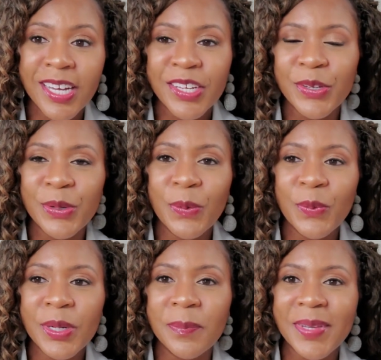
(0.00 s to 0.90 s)
You don't
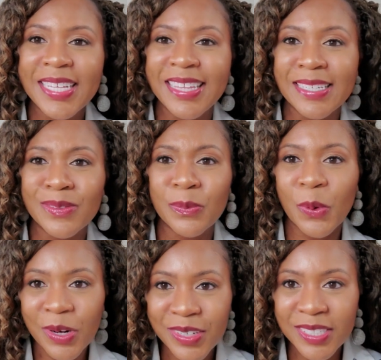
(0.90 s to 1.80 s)
want to make things
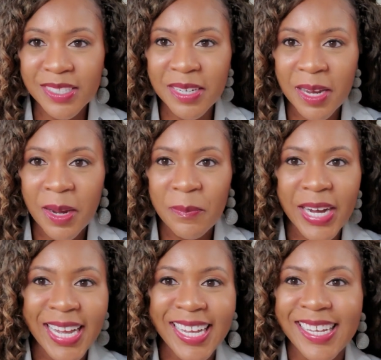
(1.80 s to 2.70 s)
worse
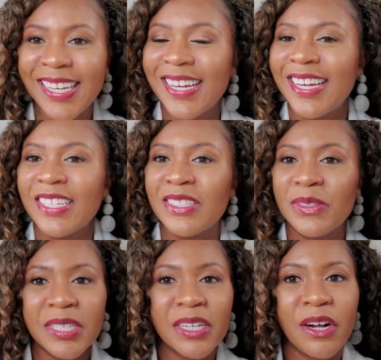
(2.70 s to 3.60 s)
by
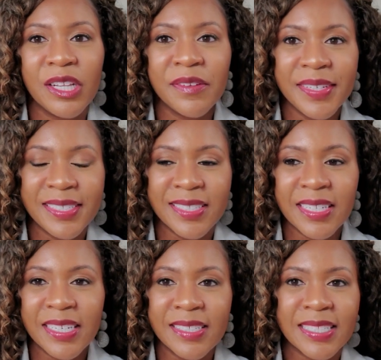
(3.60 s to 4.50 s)
using all of these
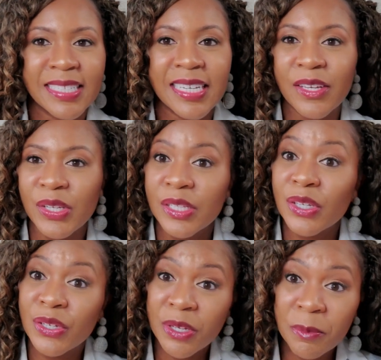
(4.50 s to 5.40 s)
things and killing the
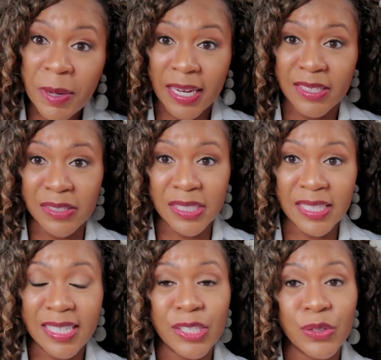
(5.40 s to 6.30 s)
good
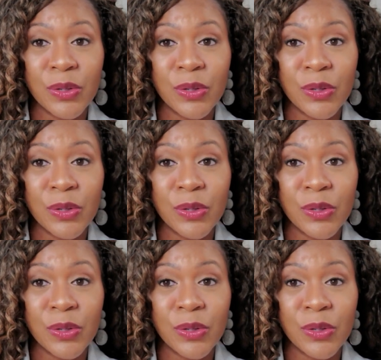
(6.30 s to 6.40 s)
bacteria in your